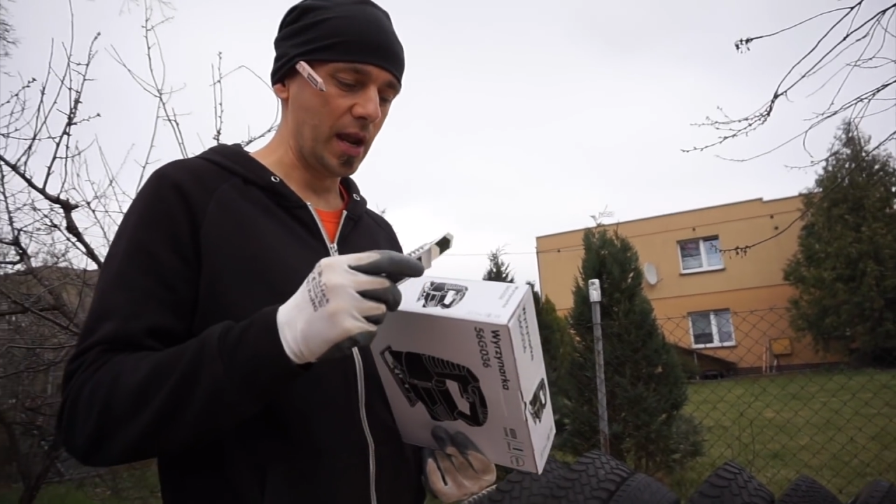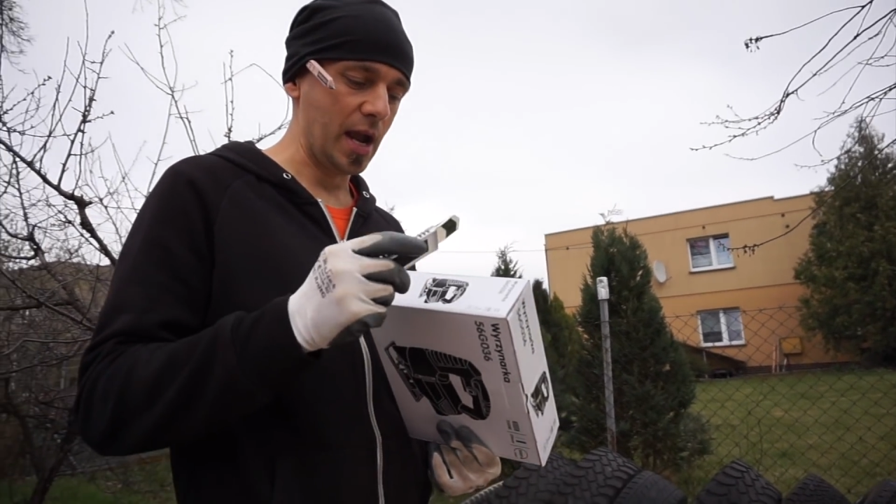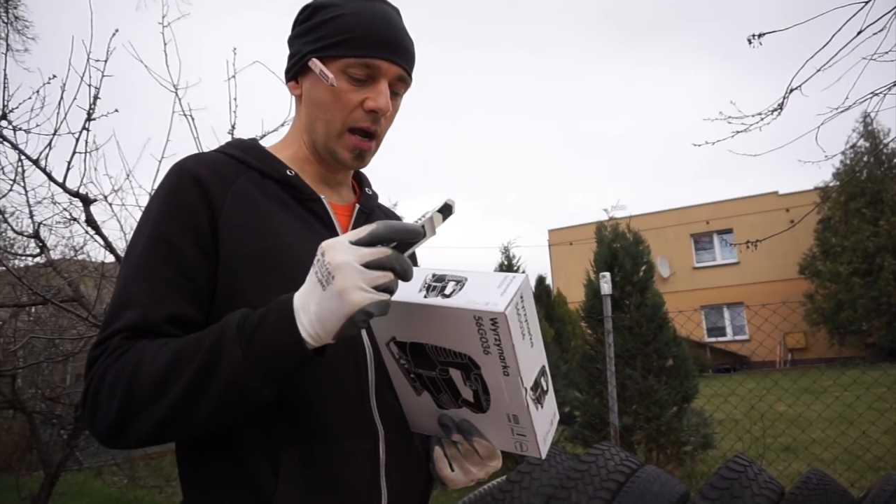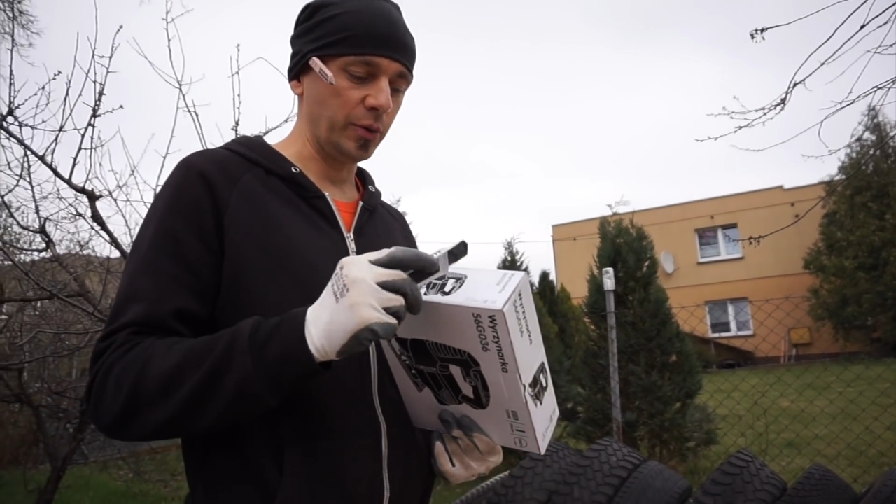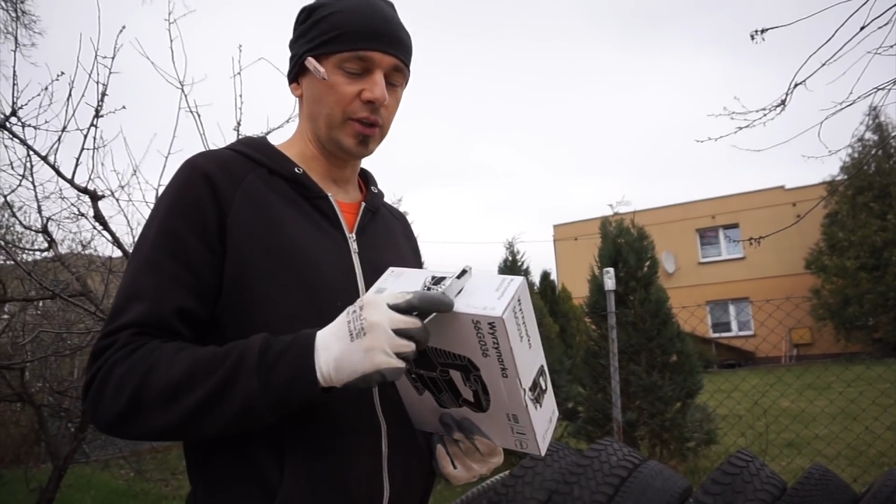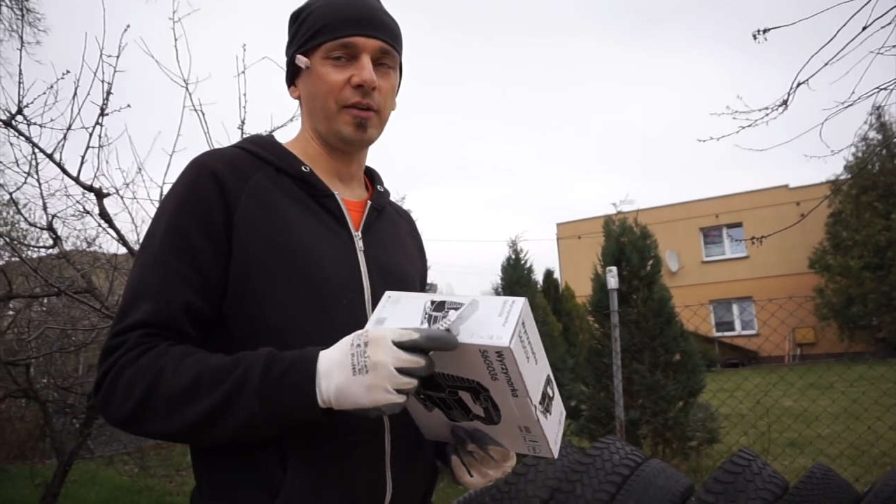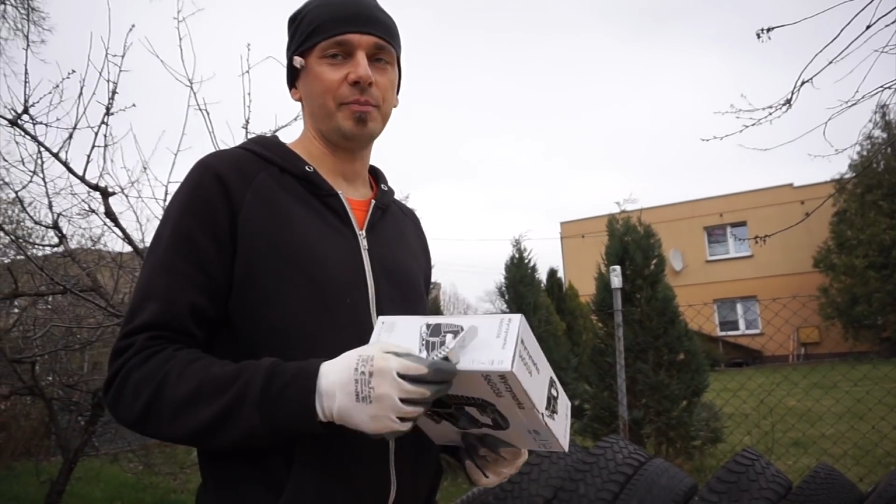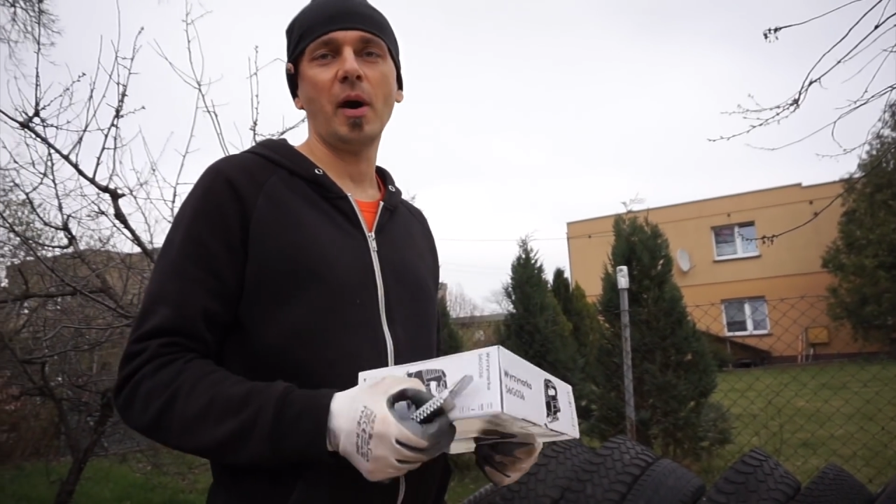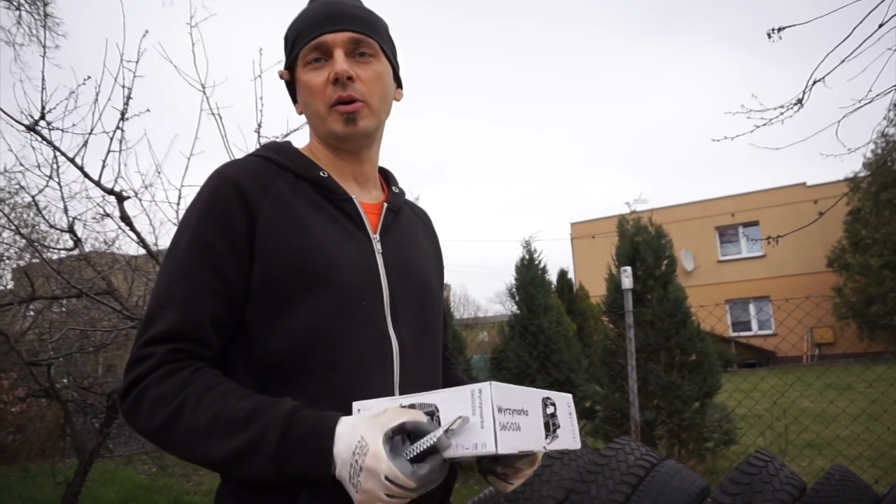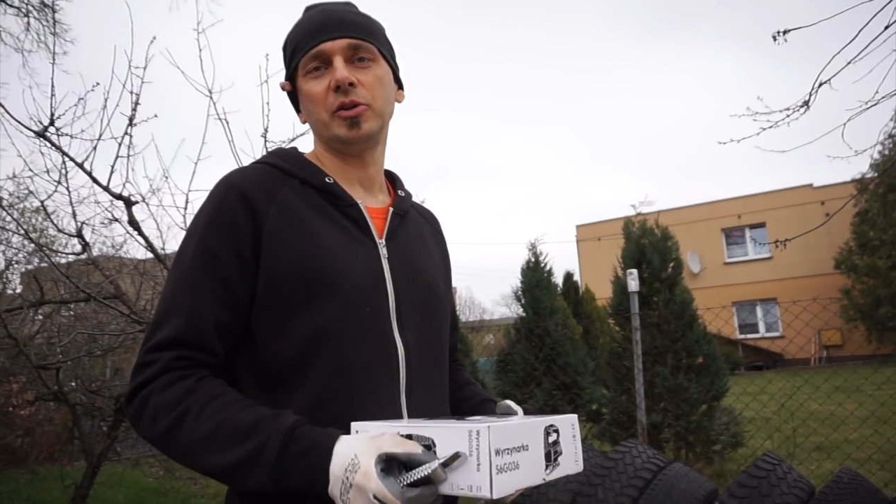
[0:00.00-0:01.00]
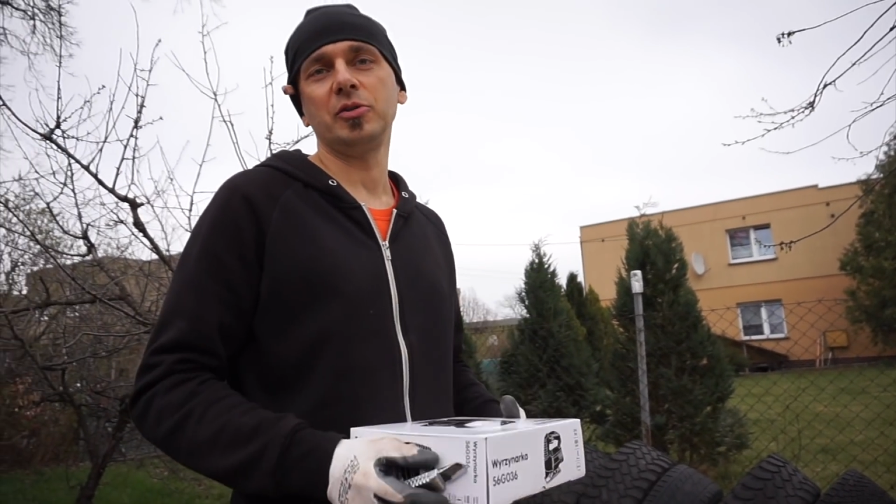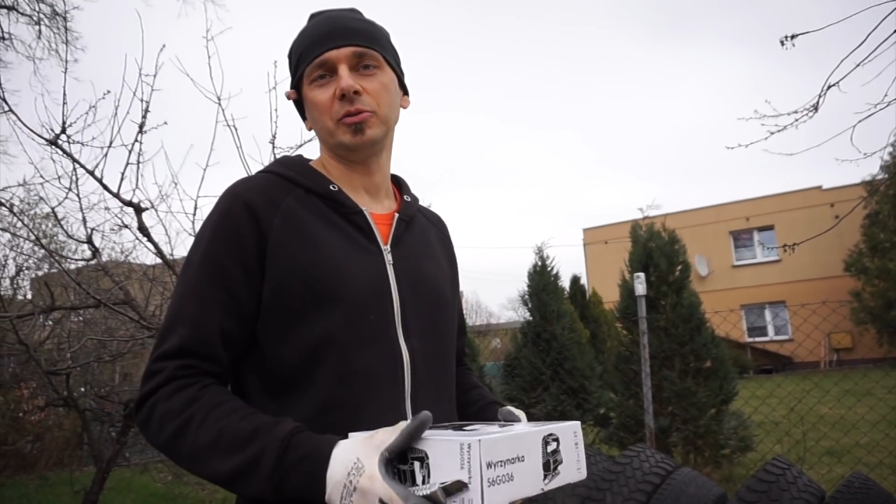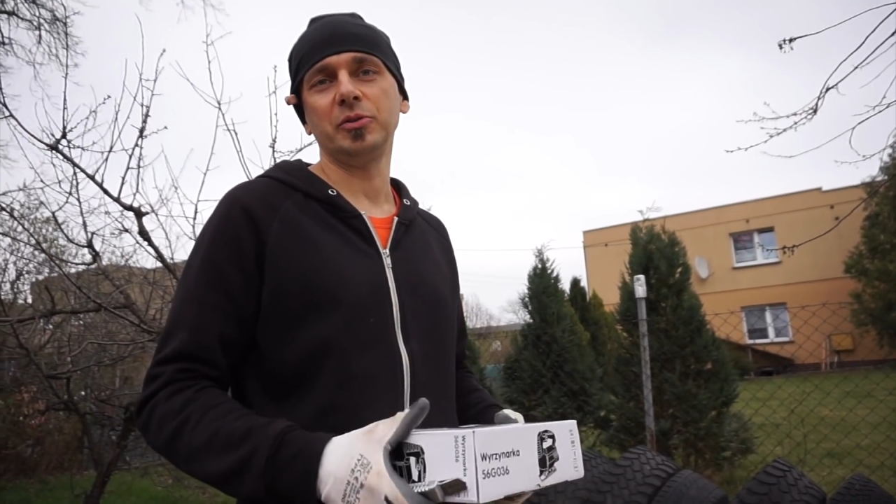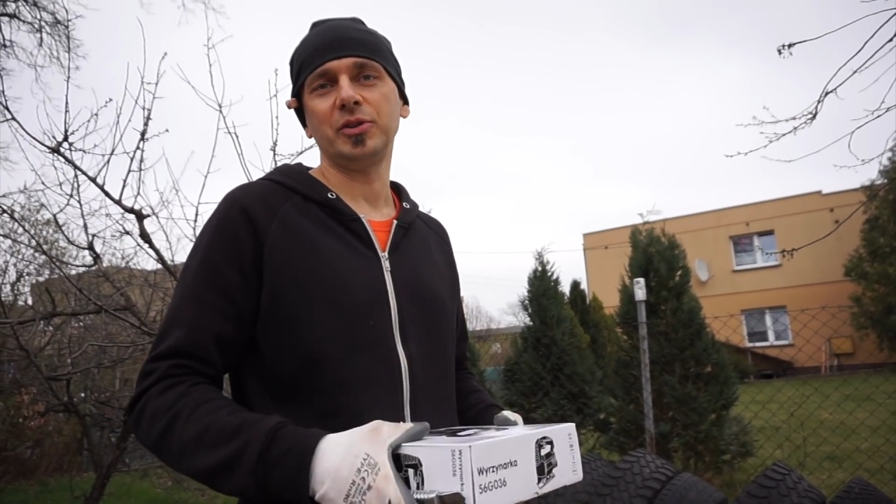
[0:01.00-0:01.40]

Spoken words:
I would have power tools